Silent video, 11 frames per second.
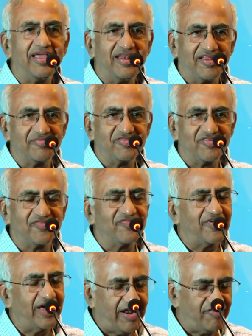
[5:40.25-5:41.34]
in terms of
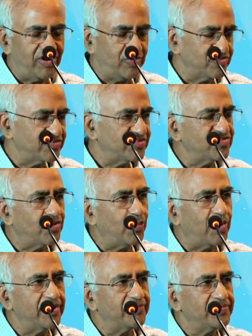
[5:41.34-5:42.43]
revenues and so
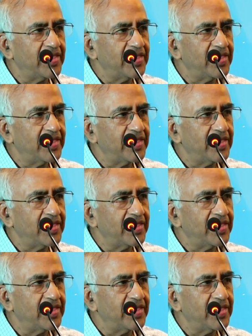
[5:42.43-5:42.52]
on.